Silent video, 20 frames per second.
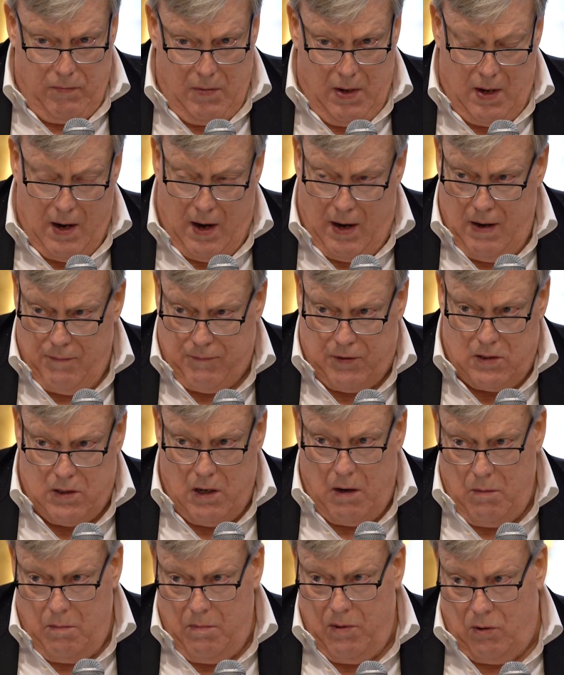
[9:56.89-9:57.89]
and I have to
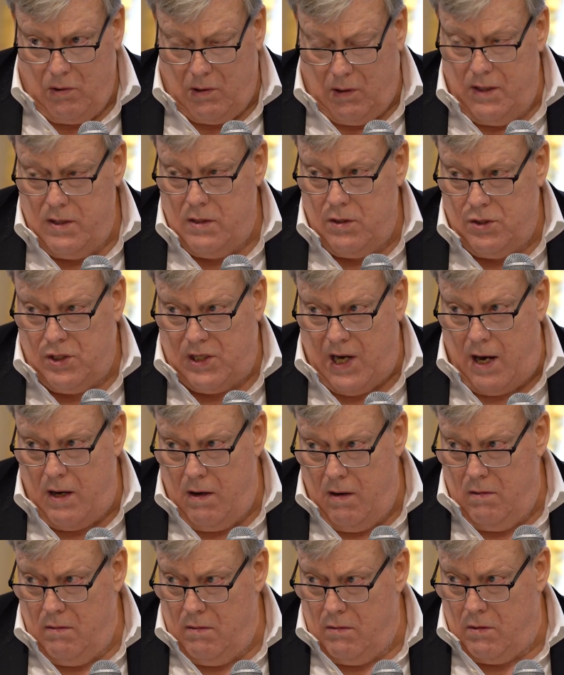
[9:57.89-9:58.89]
tell you, Bill Clinton said
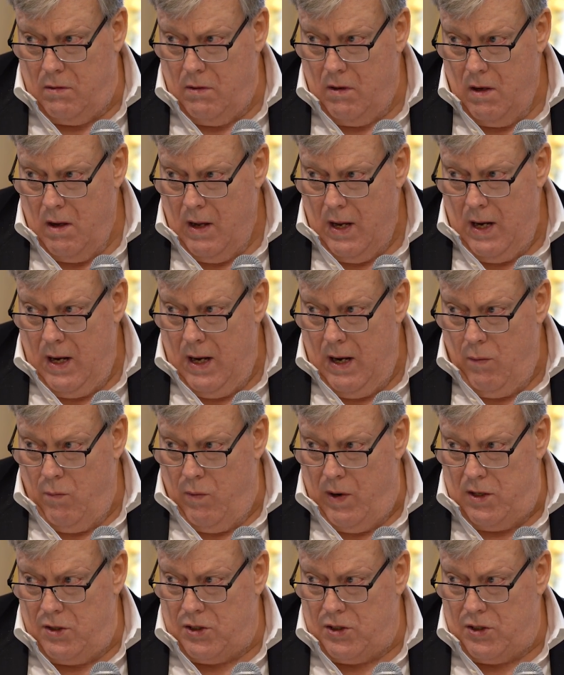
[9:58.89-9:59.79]
it when he